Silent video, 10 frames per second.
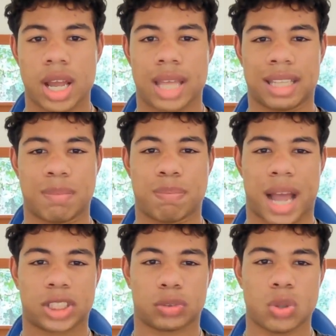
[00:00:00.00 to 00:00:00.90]
and then
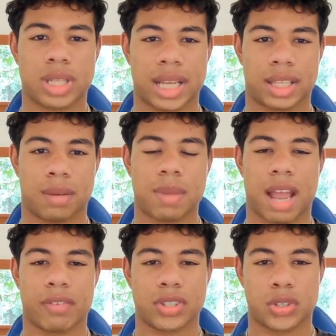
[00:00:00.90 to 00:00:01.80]
batch rotate them
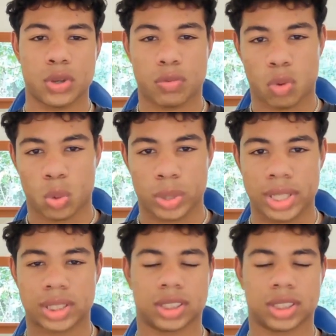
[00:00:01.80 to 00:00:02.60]
every 2 to 4 weeks.